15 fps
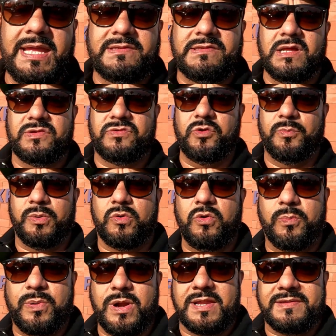It's a super
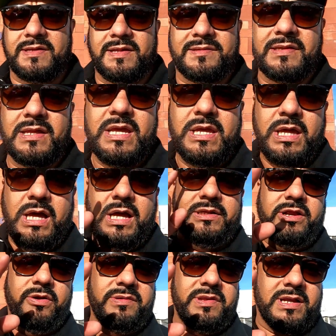cool process.
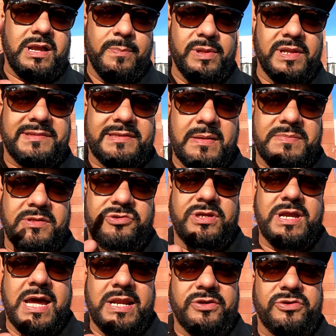There is a couple of steps
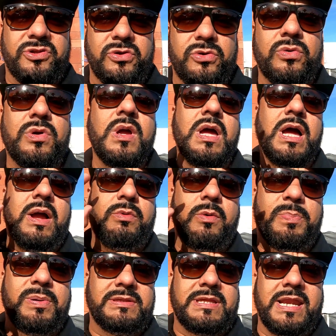that you got to do. I
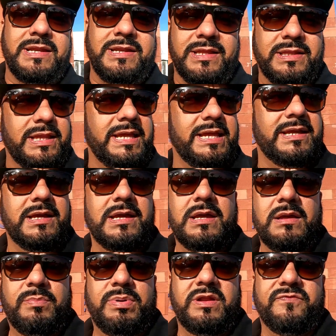will put that in the link.
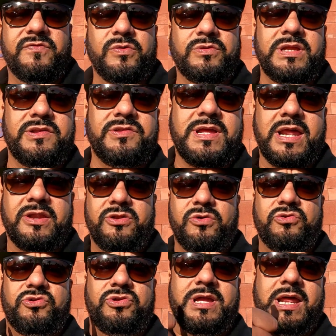But a few things you got to
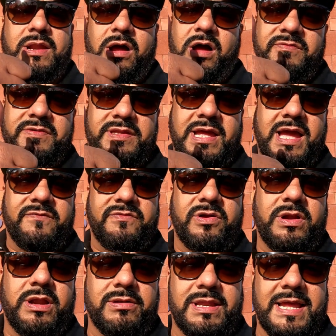do is you got to obviously have
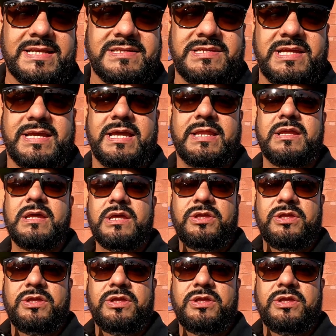your airline ticket.